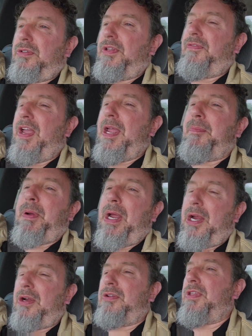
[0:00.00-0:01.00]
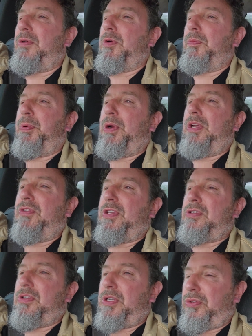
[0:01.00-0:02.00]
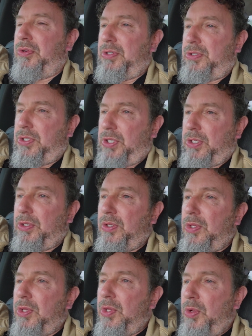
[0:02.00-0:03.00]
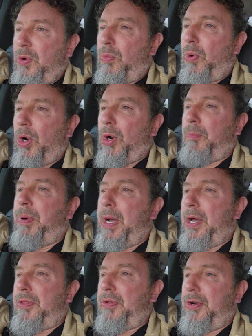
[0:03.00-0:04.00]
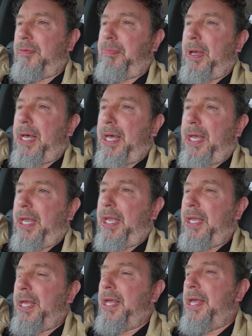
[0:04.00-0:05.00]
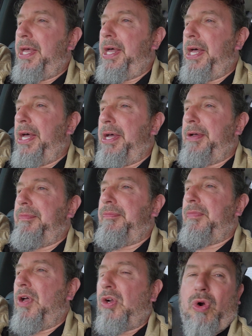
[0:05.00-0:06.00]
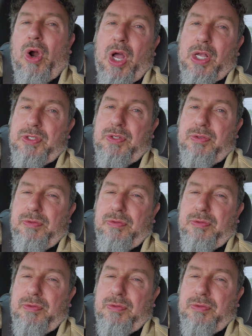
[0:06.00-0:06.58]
vampires that were previously Christian were bothered by a cross.